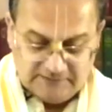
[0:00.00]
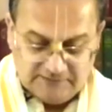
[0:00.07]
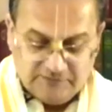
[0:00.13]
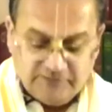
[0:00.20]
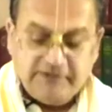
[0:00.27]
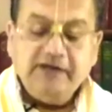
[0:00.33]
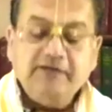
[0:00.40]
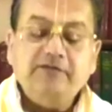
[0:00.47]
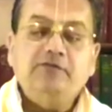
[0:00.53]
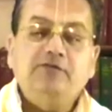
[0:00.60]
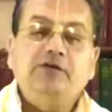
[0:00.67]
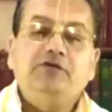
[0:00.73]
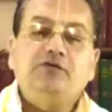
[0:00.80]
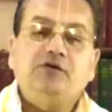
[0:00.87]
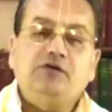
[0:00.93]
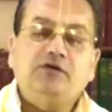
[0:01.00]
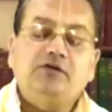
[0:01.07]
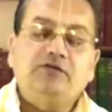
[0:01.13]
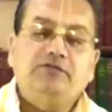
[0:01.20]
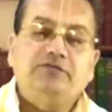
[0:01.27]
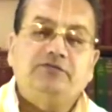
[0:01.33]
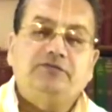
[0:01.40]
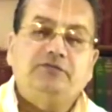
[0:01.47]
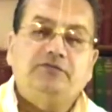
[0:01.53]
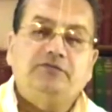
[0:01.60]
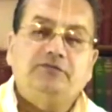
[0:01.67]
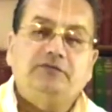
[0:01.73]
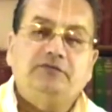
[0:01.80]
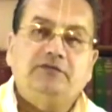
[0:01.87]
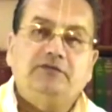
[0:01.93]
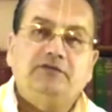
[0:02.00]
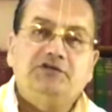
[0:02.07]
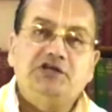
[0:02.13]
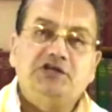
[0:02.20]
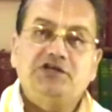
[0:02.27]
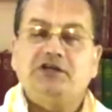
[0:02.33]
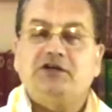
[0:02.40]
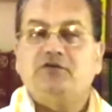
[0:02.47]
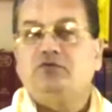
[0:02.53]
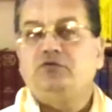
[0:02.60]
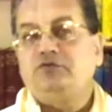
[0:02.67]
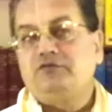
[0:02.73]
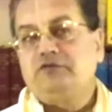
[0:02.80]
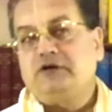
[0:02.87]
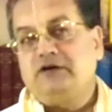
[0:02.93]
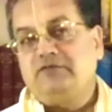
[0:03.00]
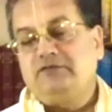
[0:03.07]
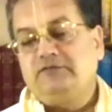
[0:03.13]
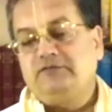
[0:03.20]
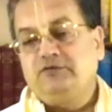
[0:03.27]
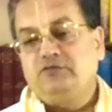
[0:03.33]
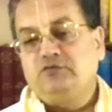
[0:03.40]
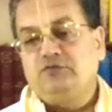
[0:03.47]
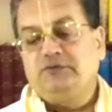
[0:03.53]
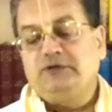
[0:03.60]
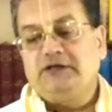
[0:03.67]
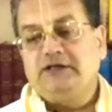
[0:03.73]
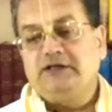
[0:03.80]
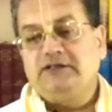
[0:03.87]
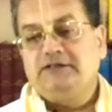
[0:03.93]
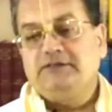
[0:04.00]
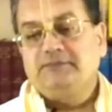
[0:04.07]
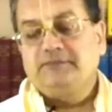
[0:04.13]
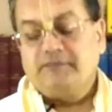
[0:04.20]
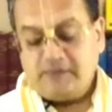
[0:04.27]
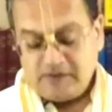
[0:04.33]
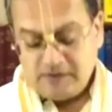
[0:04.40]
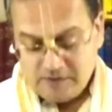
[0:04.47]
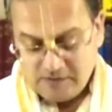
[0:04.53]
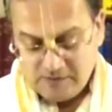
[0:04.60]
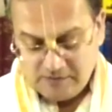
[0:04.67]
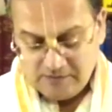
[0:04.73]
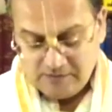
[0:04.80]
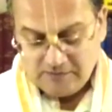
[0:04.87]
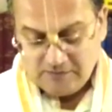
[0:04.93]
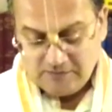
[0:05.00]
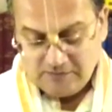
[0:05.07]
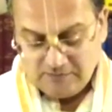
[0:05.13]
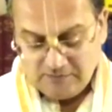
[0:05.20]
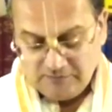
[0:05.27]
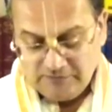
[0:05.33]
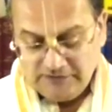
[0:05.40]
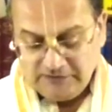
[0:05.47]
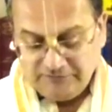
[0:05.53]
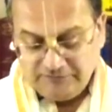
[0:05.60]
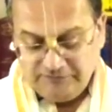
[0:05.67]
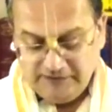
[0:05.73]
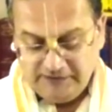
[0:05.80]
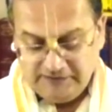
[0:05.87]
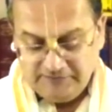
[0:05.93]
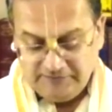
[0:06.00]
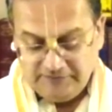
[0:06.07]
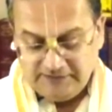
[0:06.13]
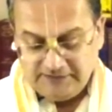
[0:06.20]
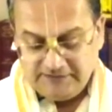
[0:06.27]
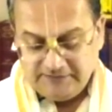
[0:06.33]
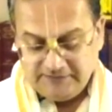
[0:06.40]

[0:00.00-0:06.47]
Whenever we talk of Shiksha Gurus of our Guru Maharaj, we are filled with